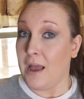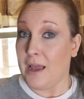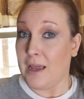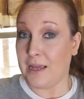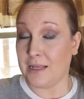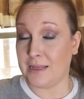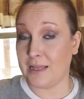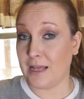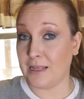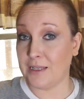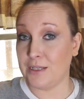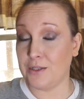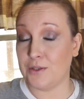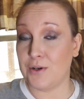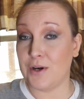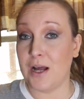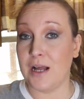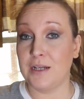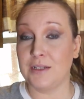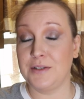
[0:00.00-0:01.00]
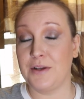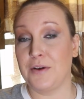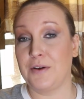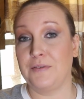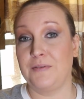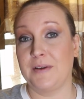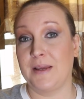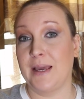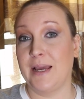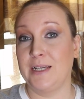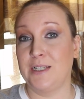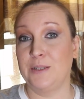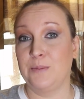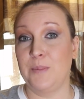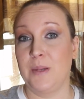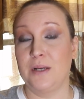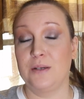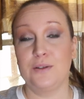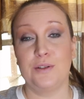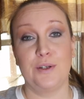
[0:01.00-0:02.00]
Hit that little notification
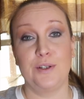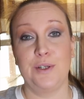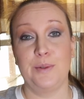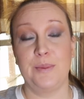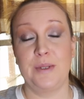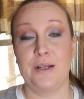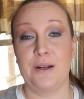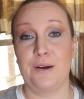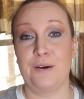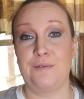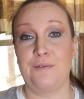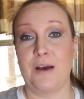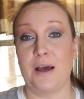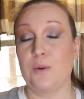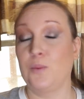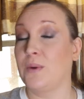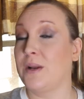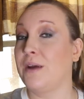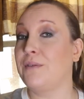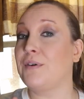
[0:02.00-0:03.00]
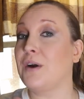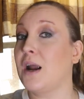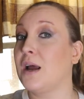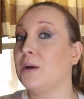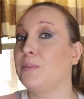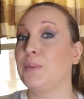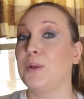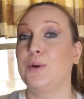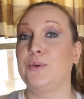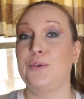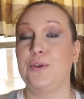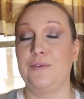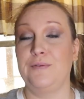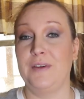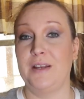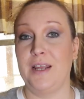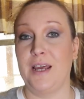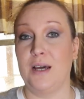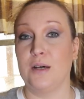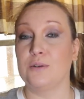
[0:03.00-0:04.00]
bell so you'll be notified whenever I upload new
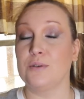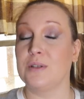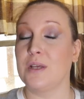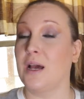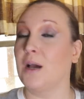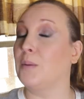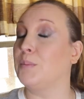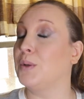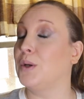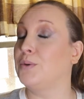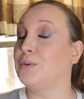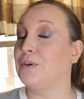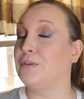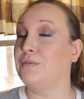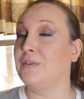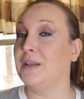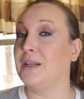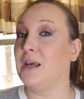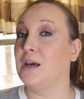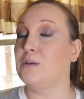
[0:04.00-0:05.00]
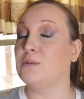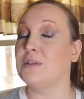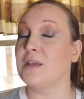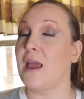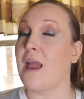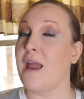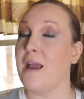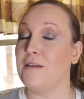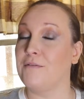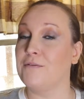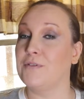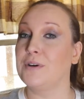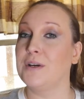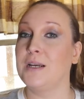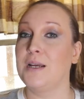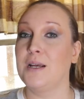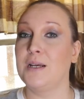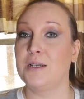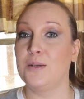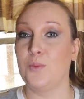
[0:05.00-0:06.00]
videos. I upload new videos
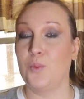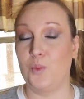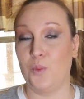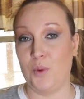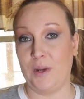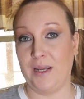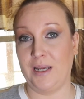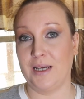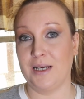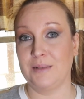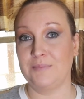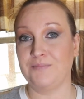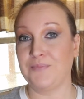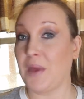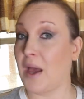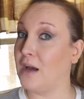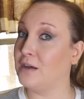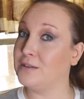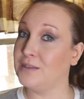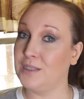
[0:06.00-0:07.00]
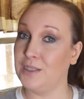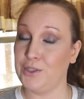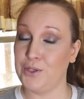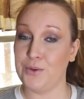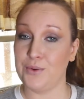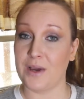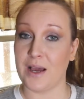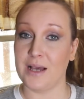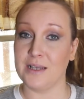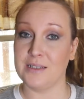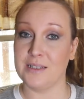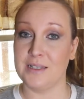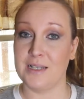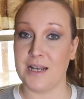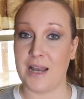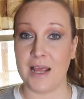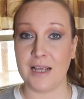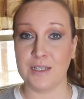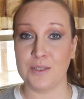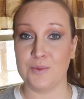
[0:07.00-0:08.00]
every week. I'll see you guys in the
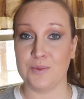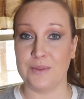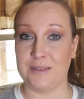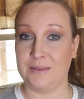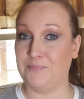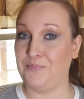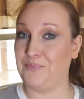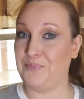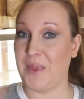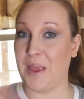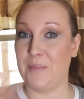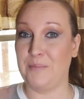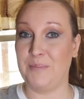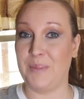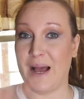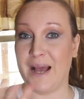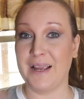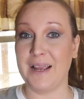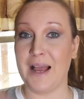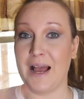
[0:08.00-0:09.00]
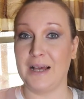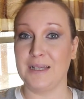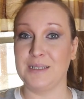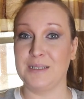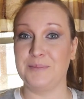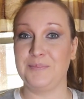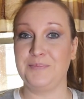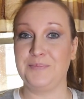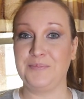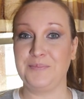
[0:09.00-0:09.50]
next one. Bye guys.